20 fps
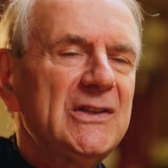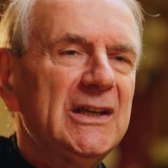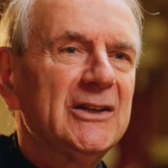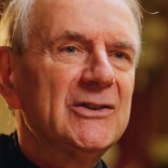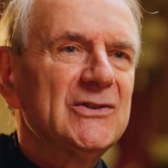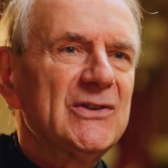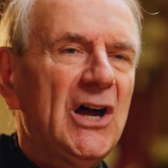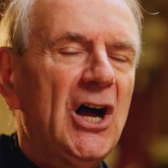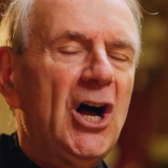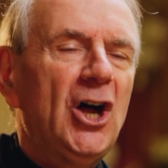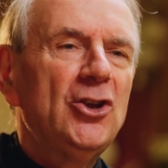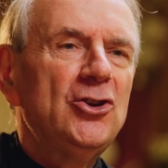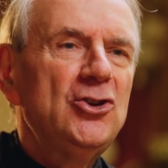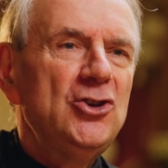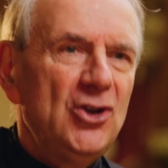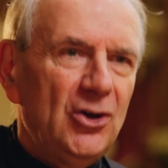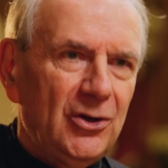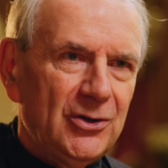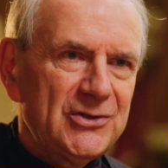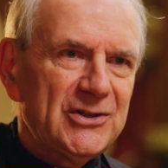things are
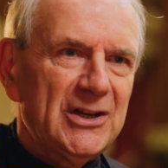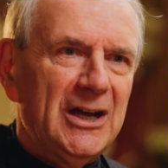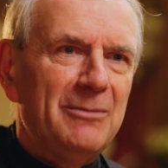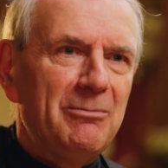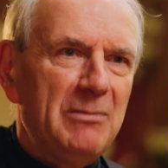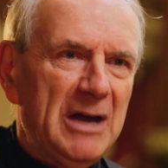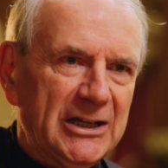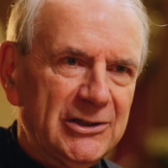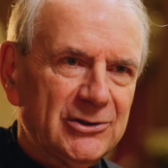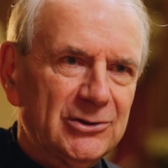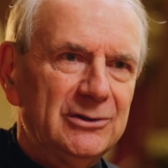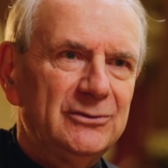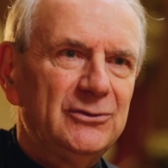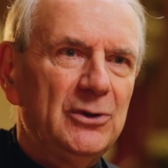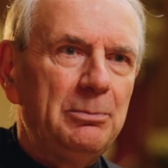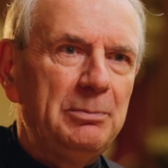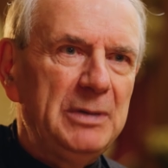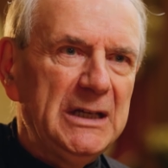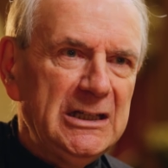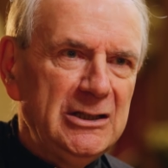not a matter of
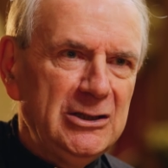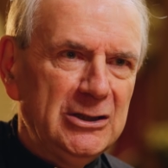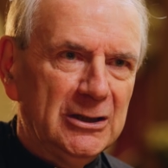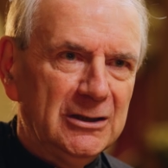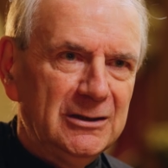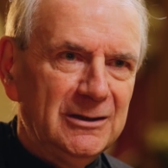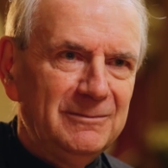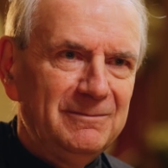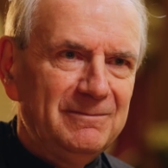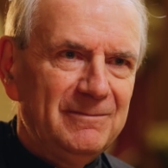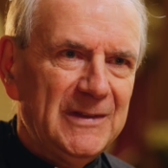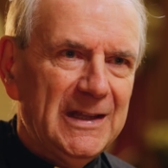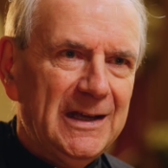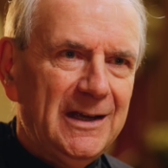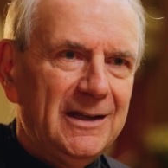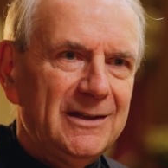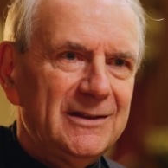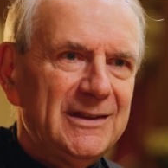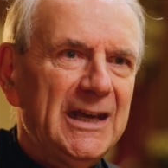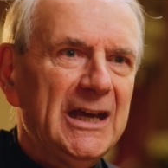opinion.
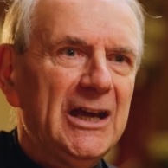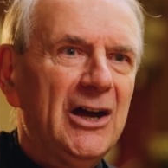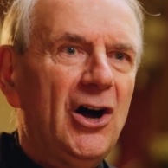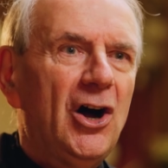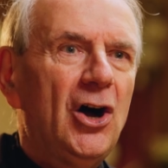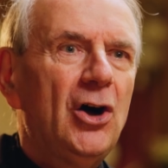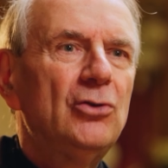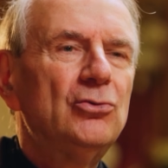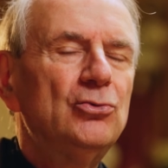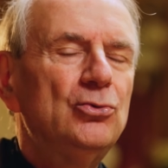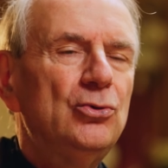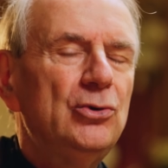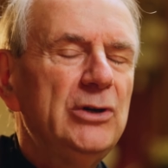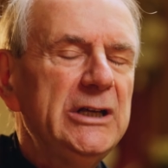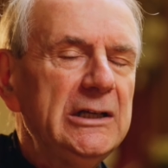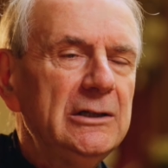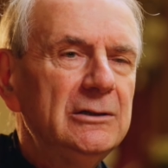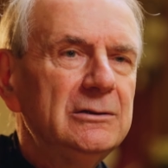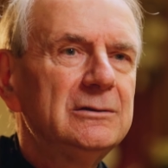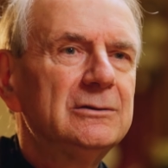They are
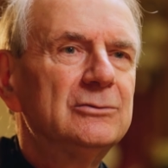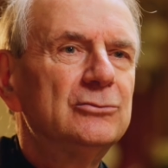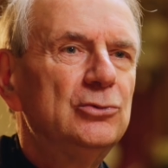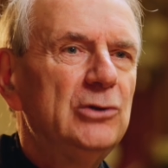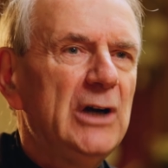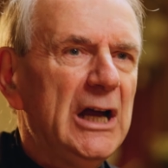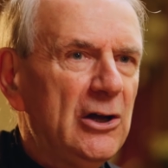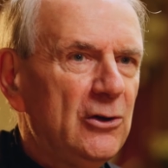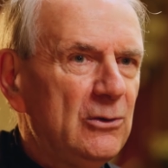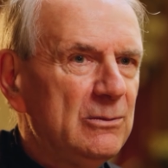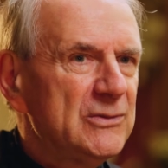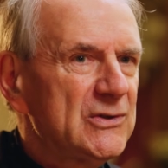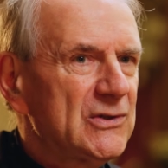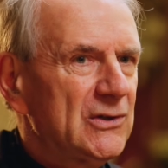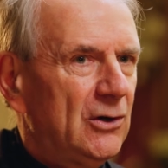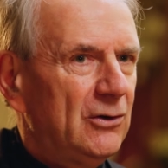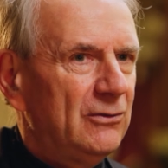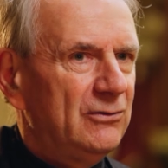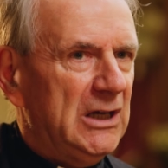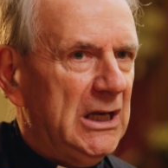real realms
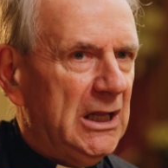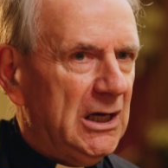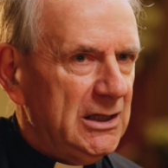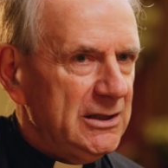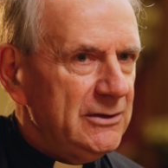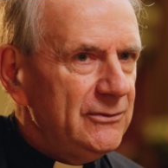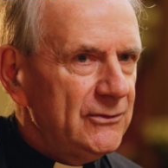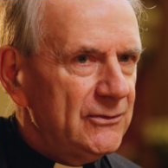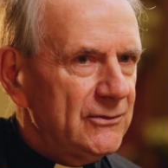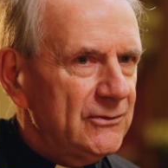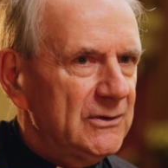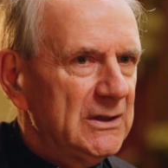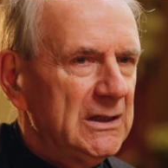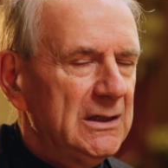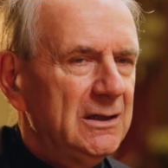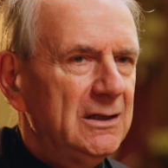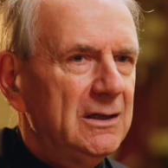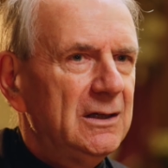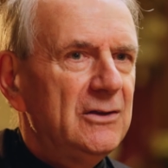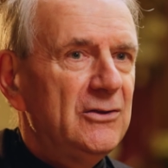of life,
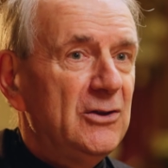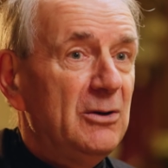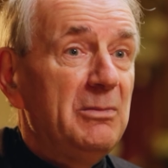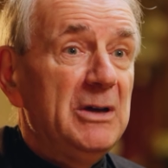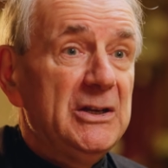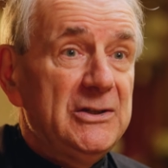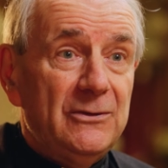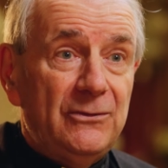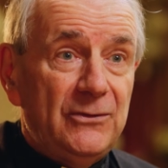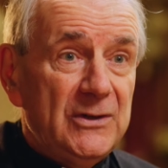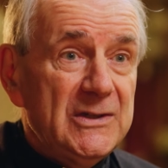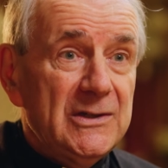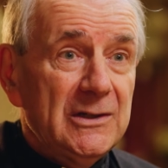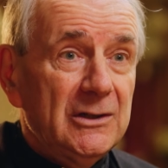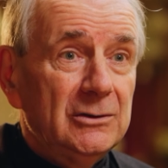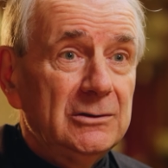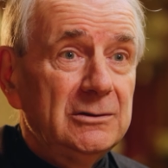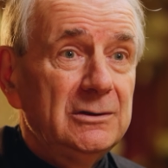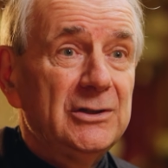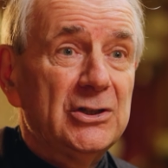the
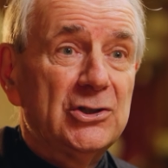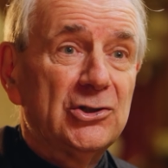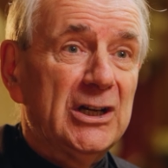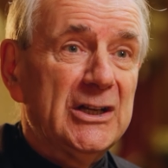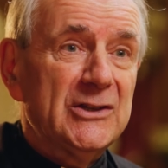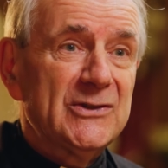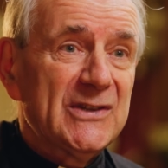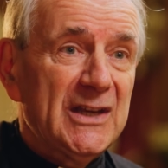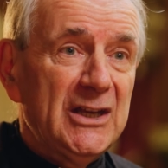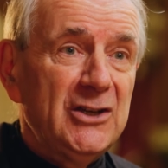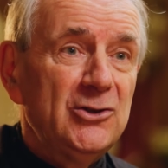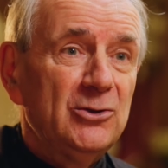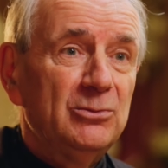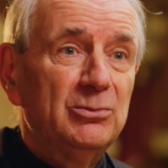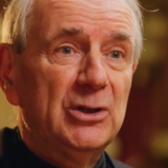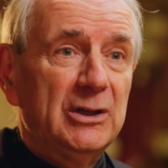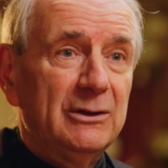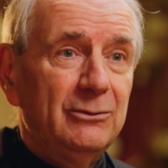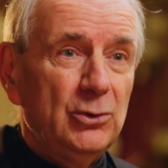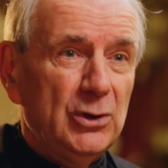metaphysical, the transcendent,
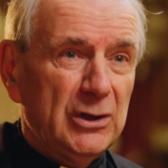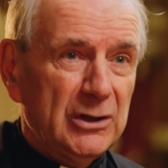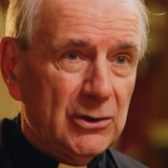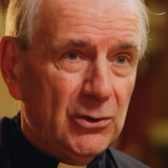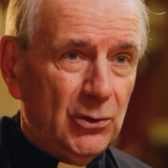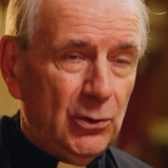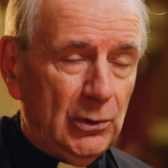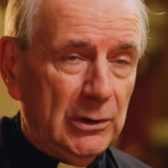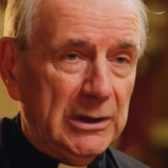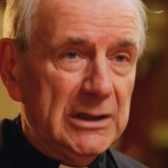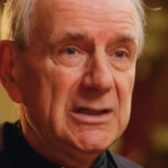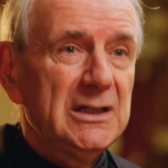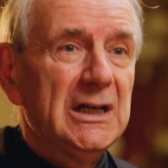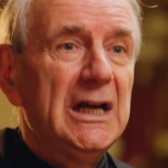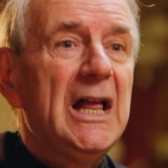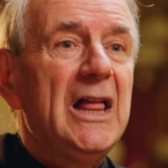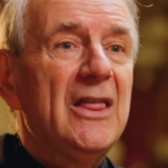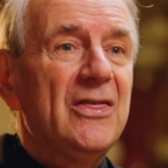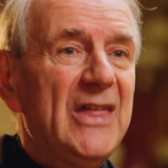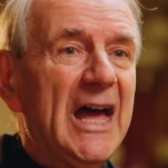whatever you want to call it.
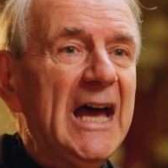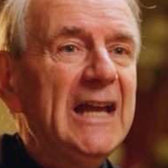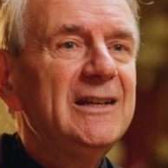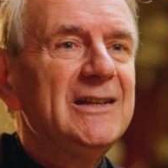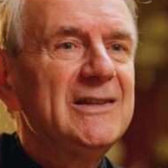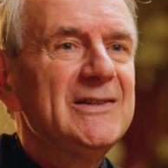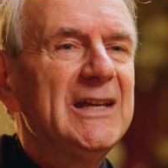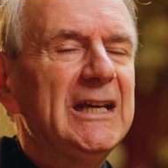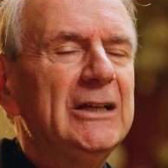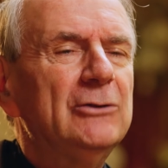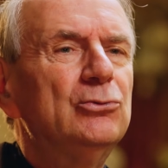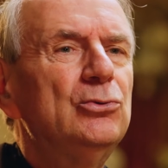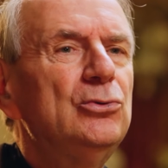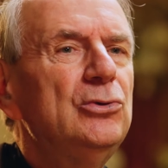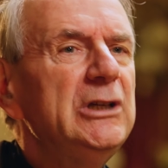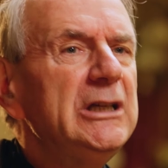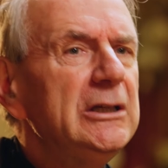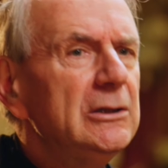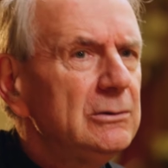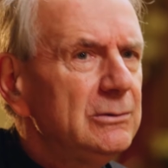That is a
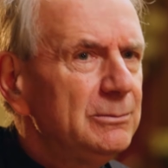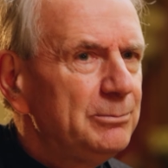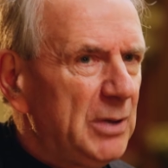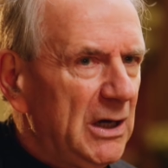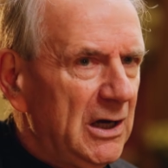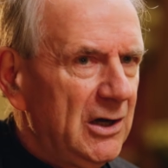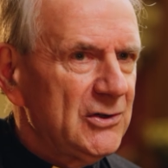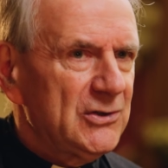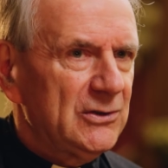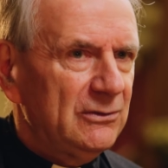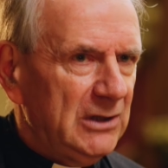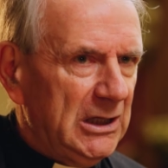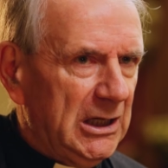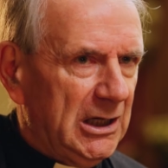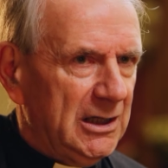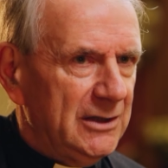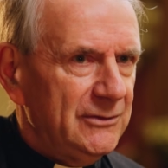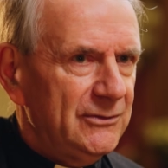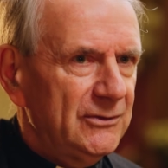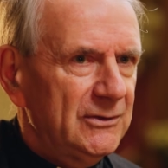real part of
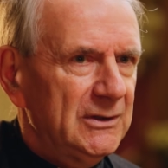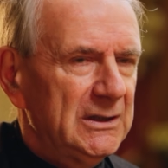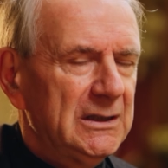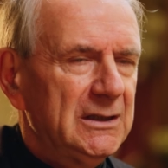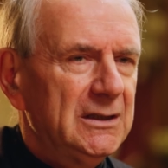life.